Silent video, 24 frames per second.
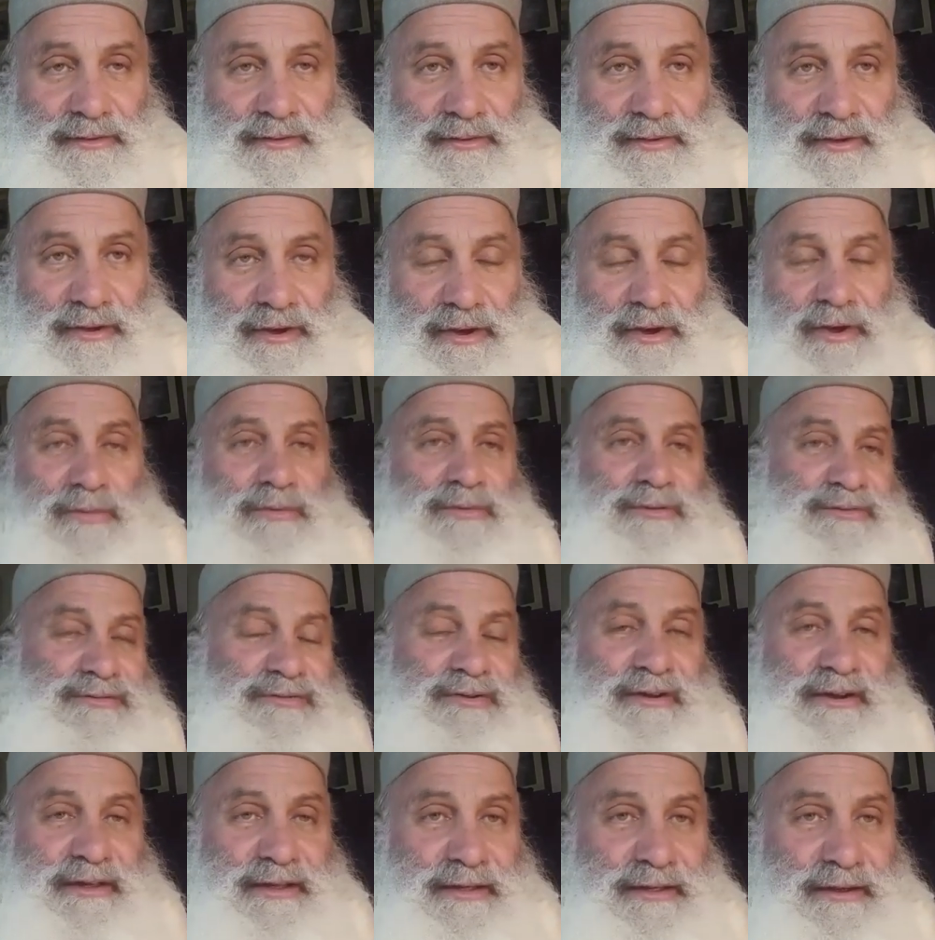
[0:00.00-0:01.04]
always
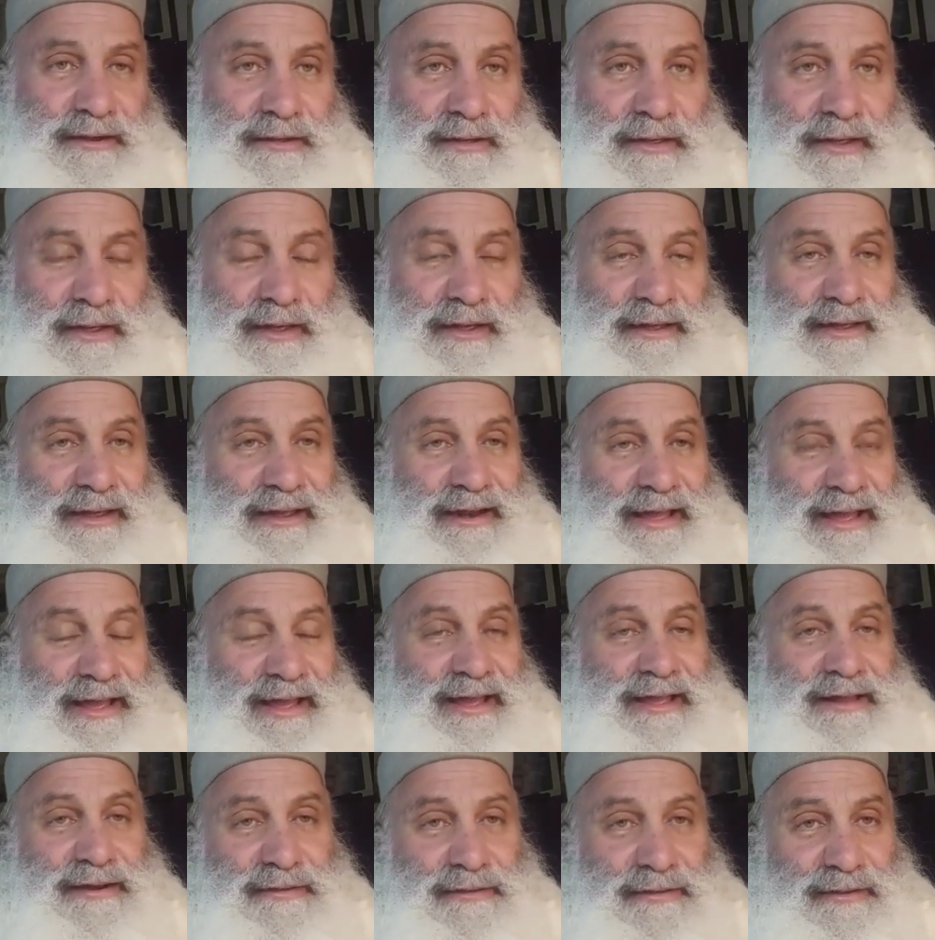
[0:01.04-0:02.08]
trying to get a
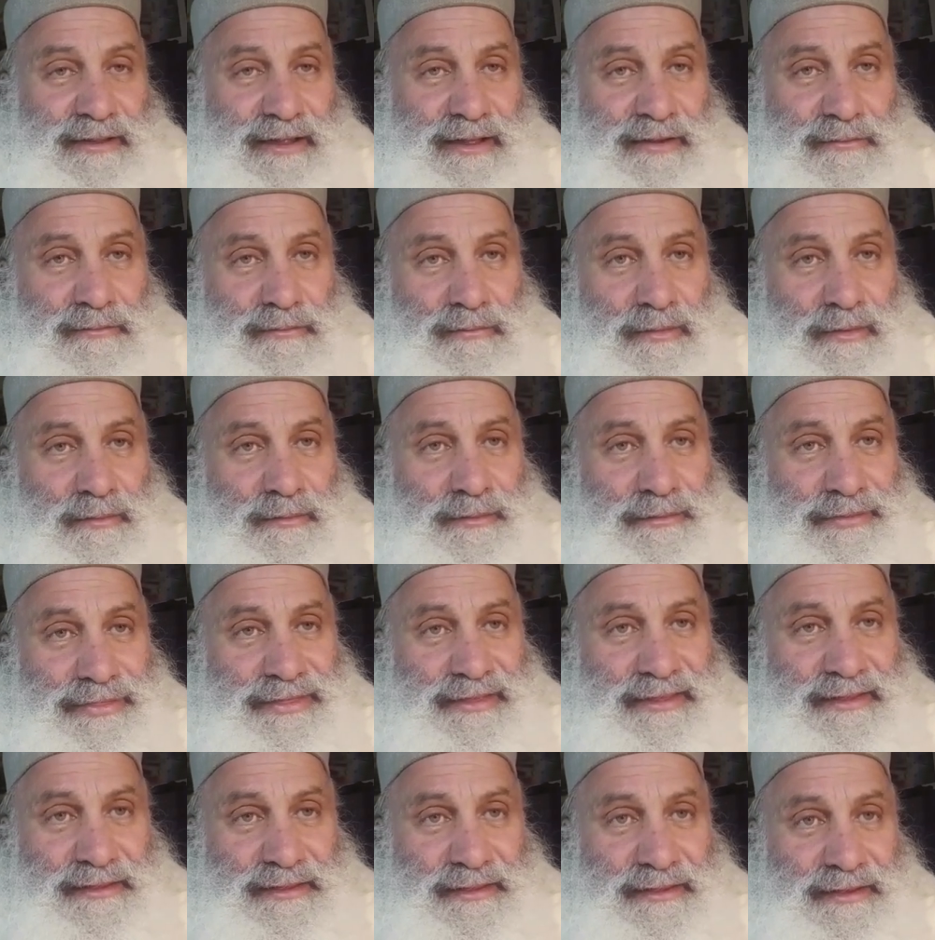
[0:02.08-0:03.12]
handle on what we're
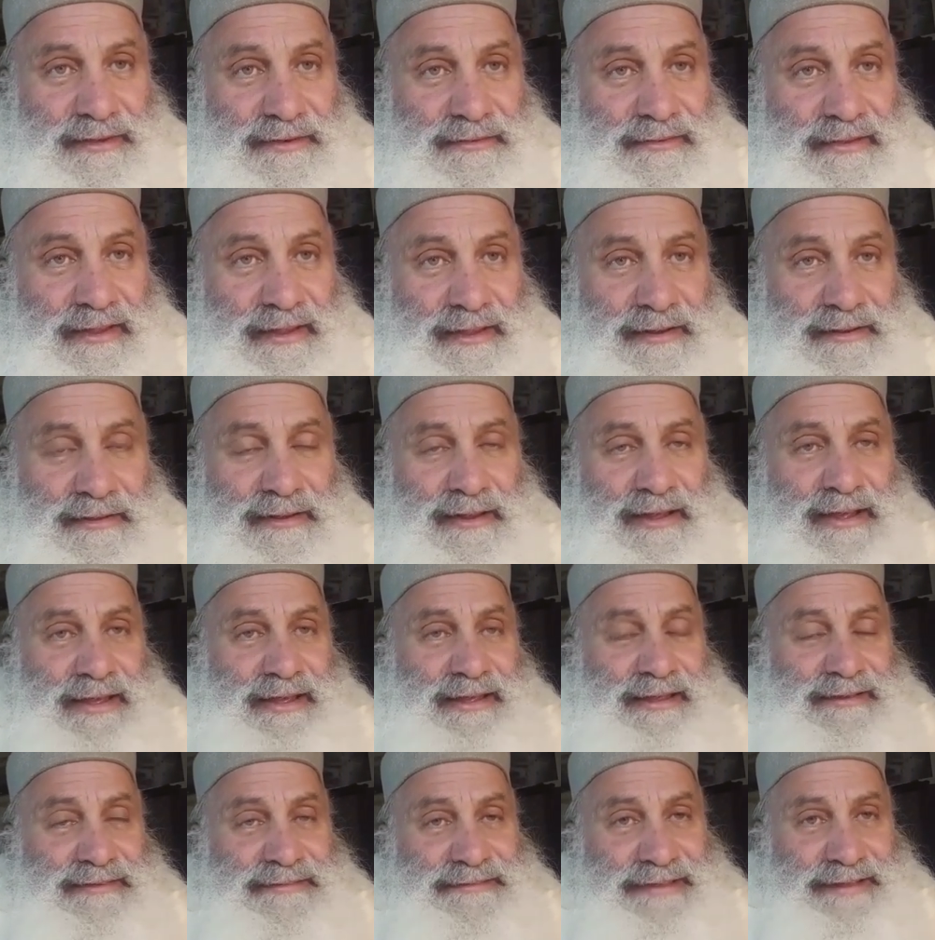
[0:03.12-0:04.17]
thinking and
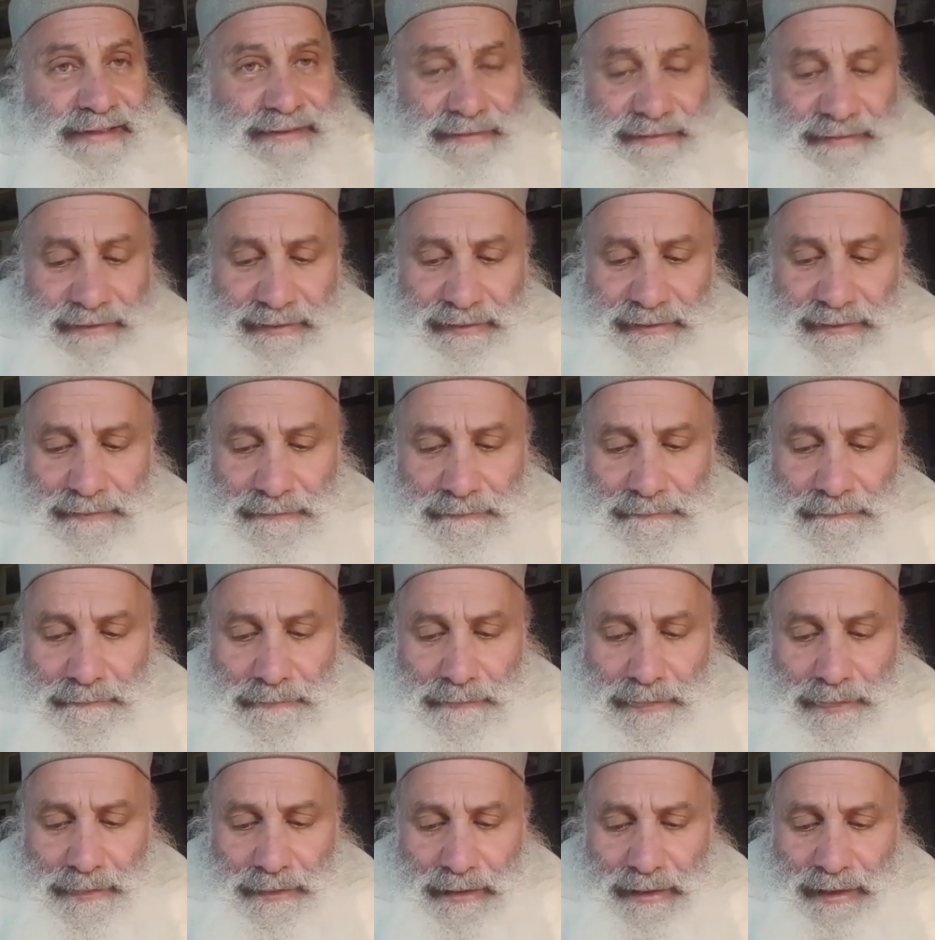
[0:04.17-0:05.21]
intending.
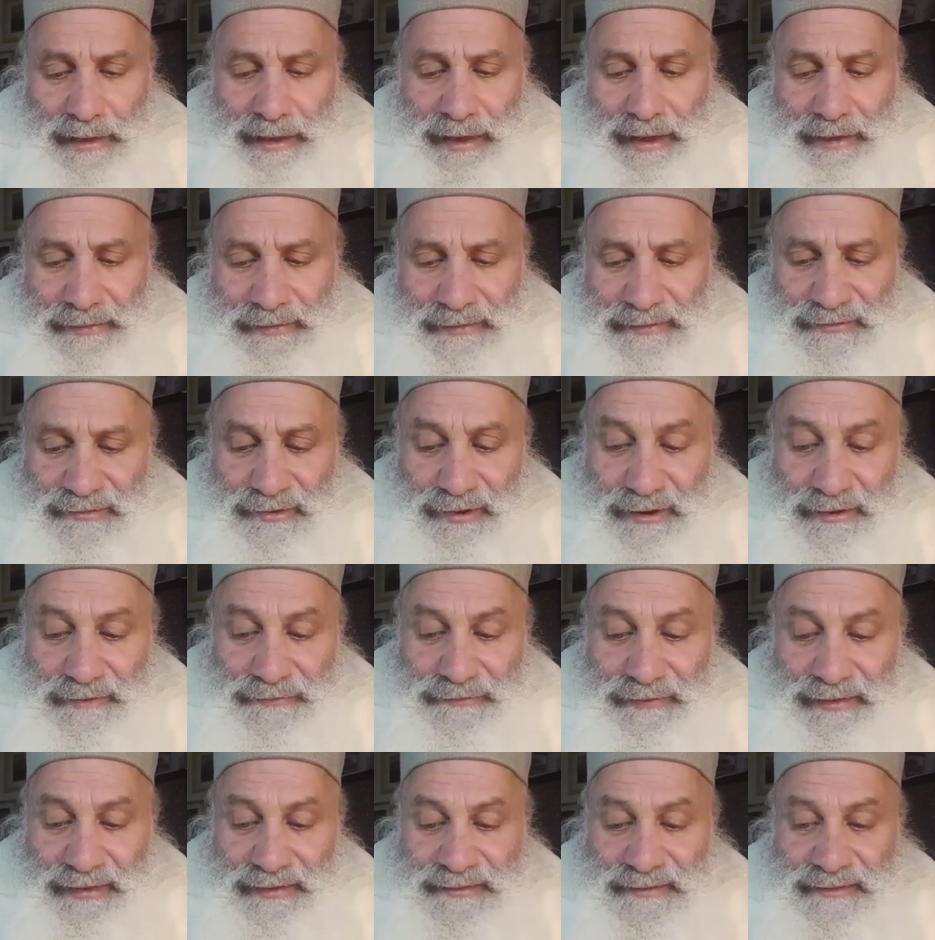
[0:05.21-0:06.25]
And these dark
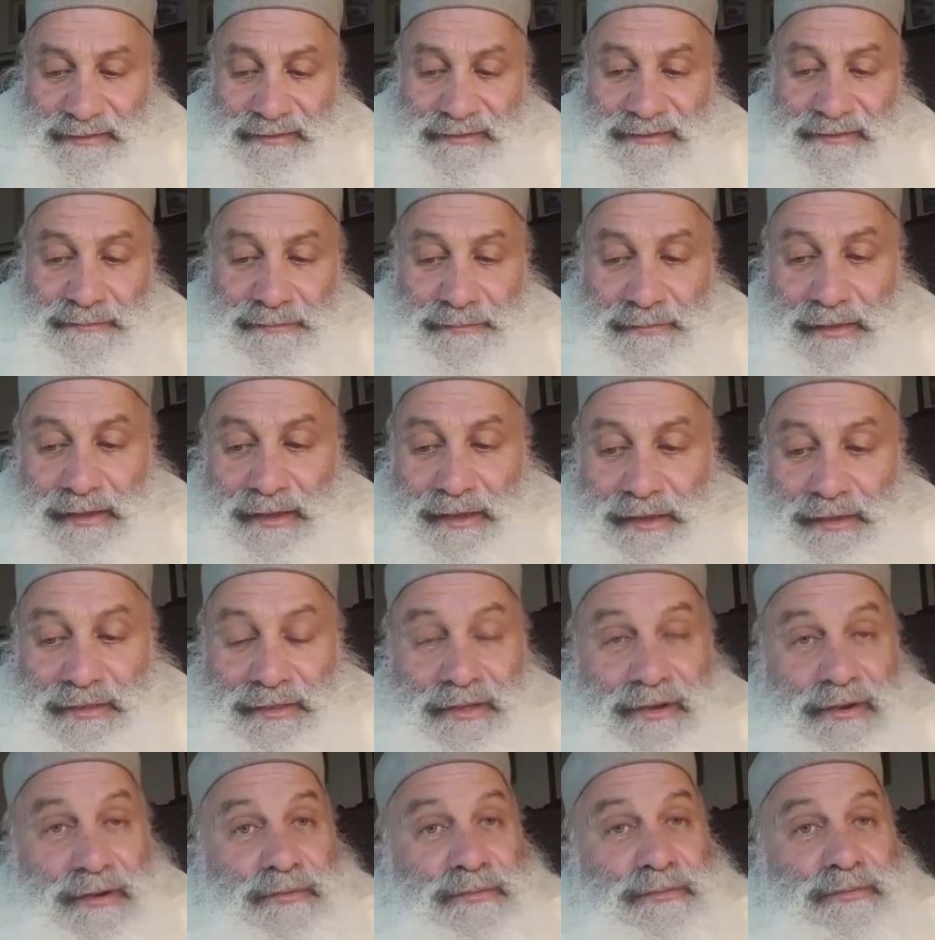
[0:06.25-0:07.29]
faces,
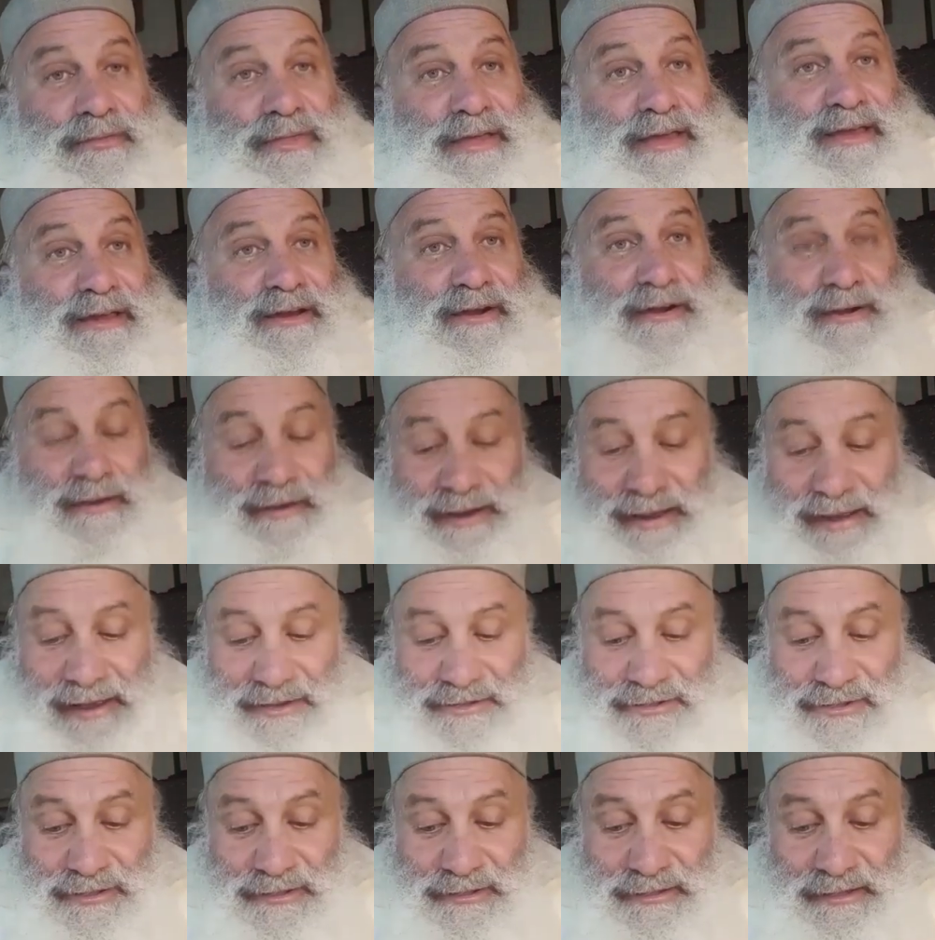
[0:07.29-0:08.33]
though, they are
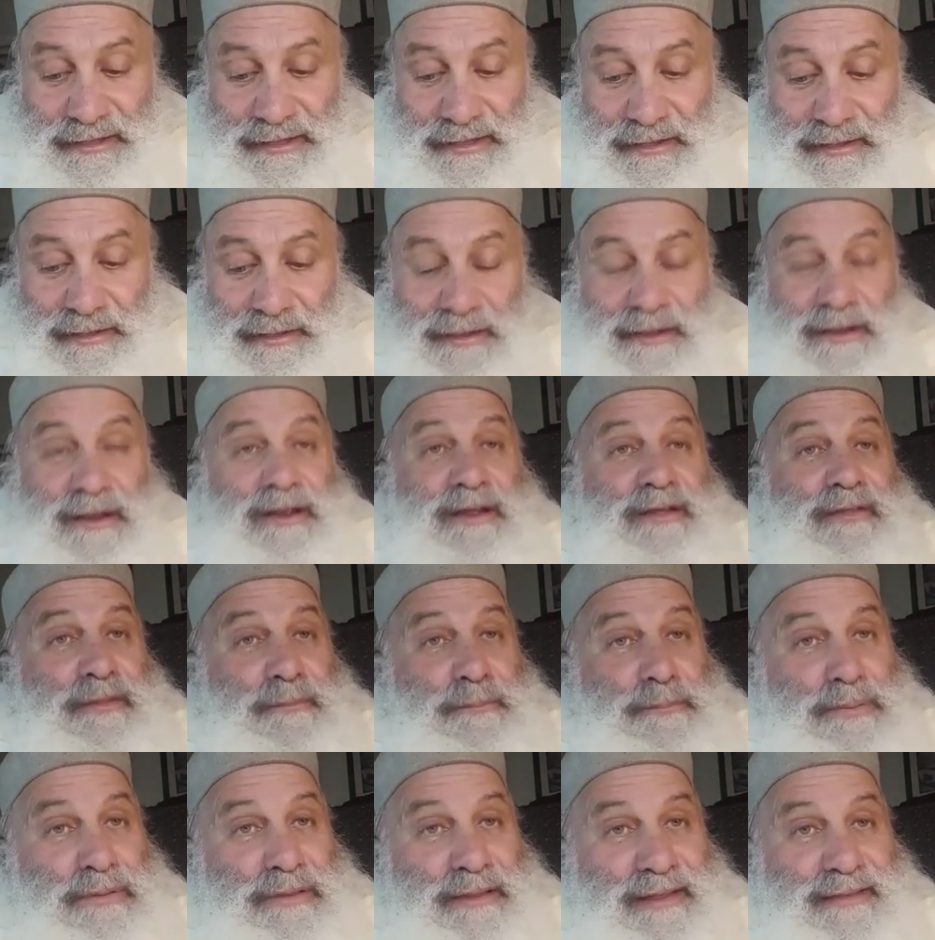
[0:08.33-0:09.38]
actually the
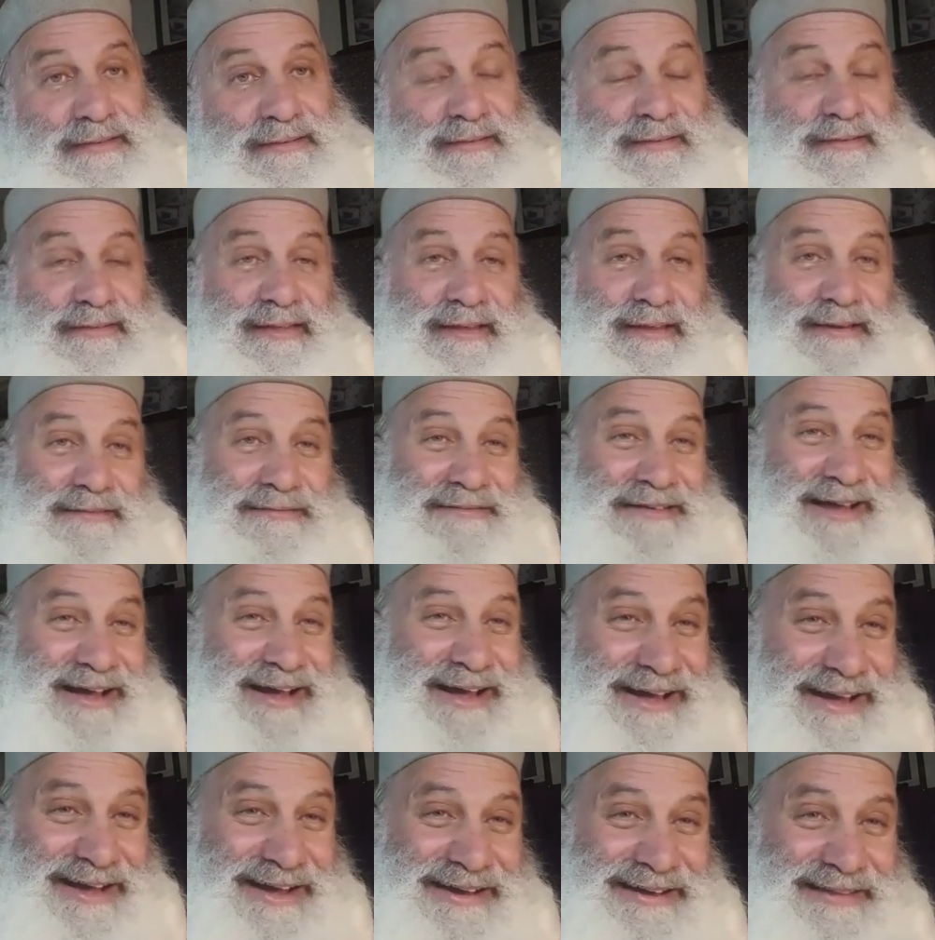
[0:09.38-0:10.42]
places that
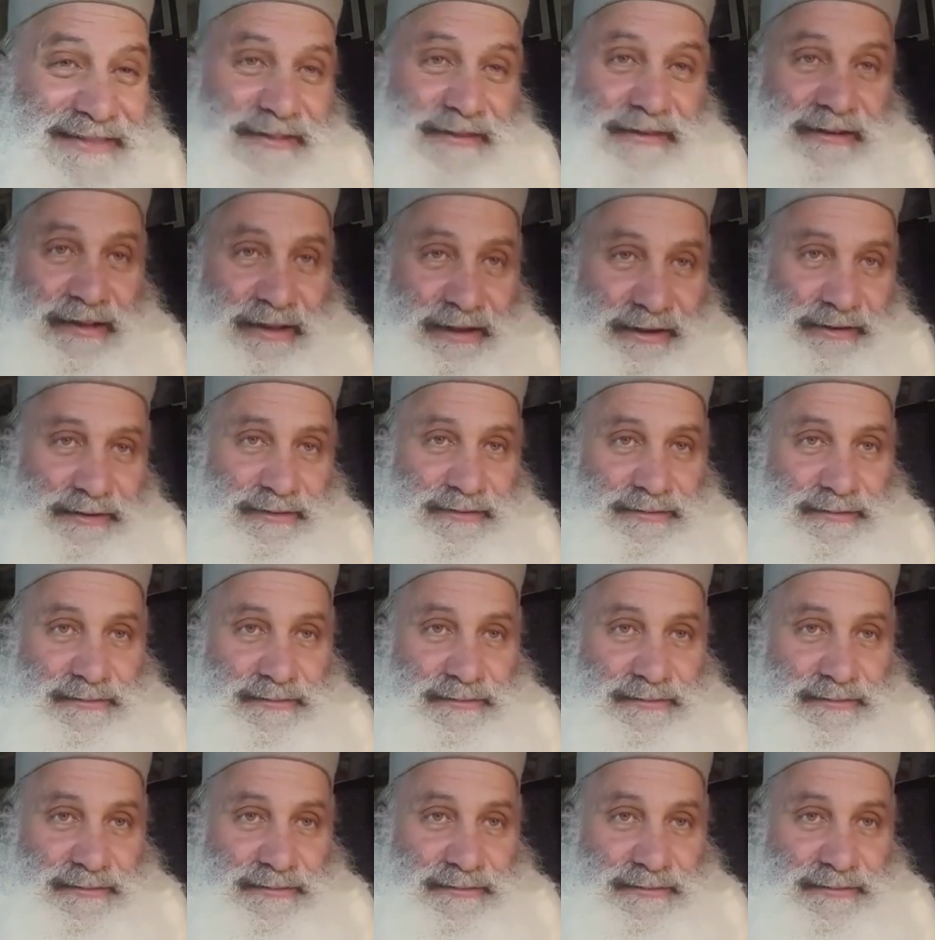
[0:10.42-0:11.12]
hide the light.